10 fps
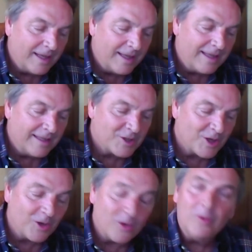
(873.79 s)

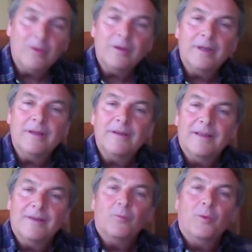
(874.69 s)
So
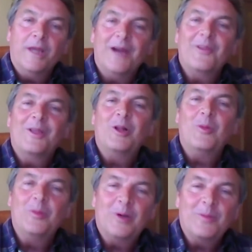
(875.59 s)
we are the
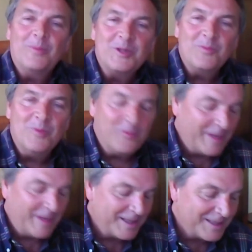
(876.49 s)
Global Purpose
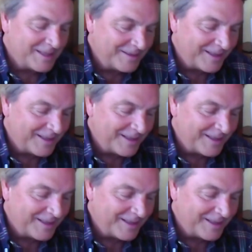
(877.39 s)
Movement.